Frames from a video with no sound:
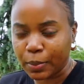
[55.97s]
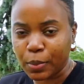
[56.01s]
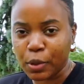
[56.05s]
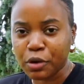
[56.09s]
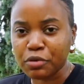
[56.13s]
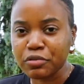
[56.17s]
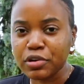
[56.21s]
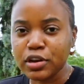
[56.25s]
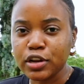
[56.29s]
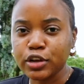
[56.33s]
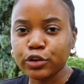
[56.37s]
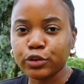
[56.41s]
I'm
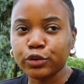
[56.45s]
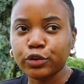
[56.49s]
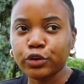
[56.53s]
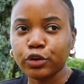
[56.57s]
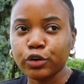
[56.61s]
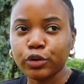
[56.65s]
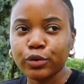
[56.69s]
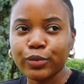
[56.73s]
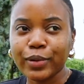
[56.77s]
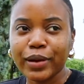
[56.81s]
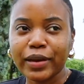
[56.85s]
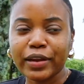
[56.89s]
not really
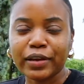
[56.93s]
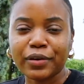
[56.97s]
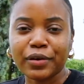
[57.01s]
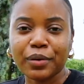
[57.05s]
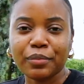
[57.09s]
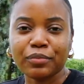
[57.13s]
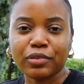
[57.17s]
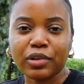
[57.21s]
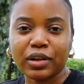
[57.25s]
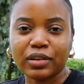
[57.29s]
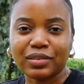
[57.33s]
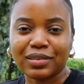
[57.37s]
good when it
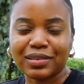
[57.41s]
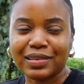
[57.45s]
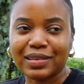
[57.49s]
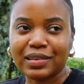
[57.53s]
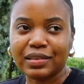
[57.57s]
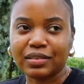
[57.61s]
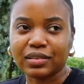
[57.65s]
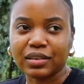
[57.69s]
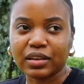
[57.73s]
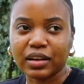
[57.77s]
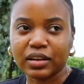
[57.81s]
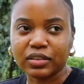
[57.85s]
comes on to
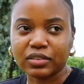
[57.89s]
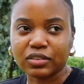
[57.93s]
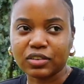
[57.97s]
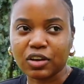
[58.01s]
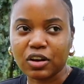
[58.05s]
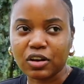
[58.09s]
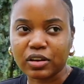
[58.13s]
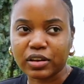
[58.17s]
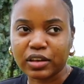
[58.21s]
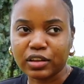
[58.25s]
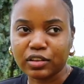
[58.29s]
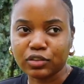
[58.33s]
eating and
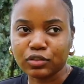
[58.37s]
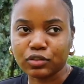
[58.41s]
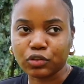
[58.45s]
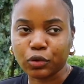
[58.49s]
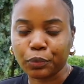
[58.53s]
talking,